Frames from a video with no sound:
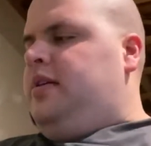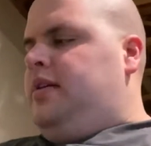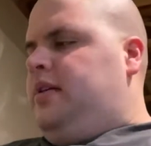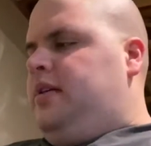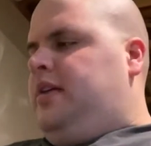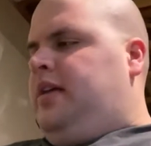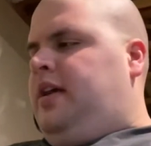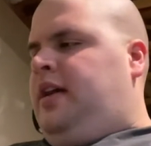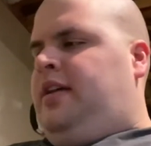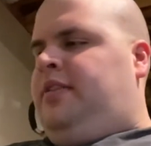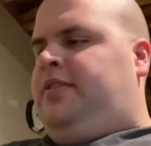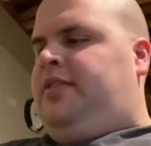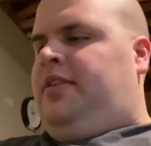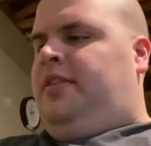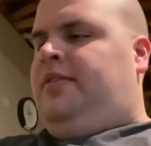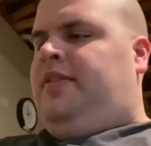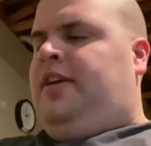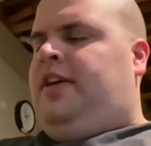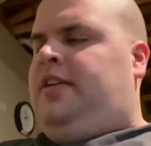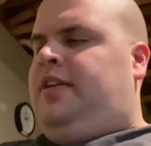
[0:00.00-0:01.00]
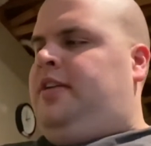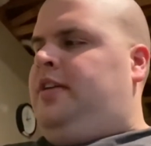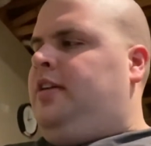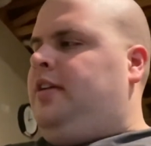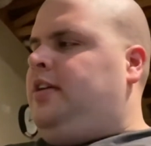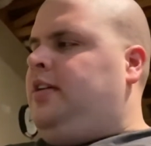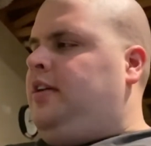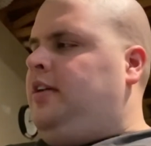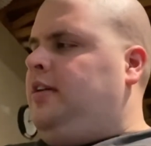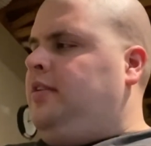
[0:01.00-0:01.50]
Castlevania
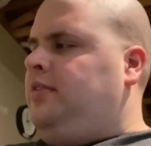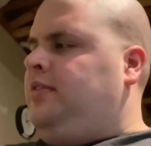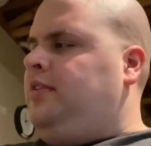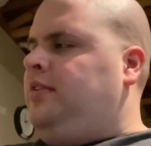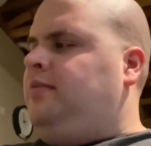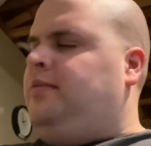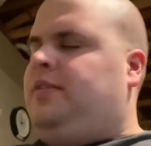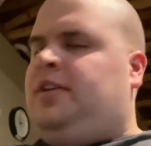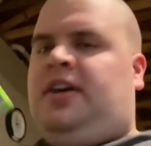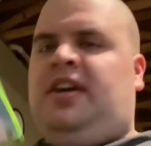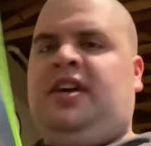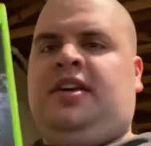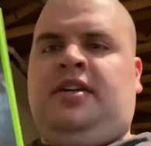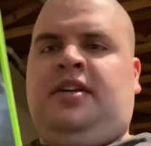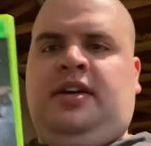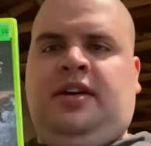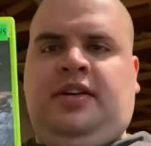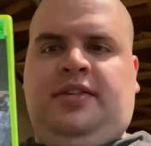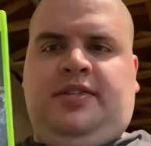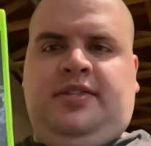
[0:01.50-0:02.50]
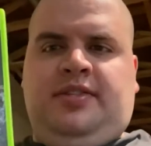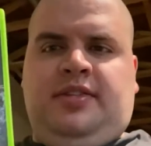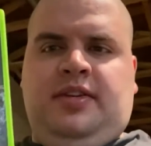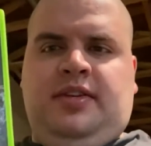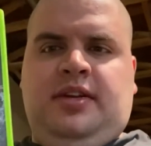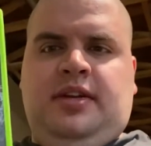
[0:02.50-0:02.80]
Curse of Darkness,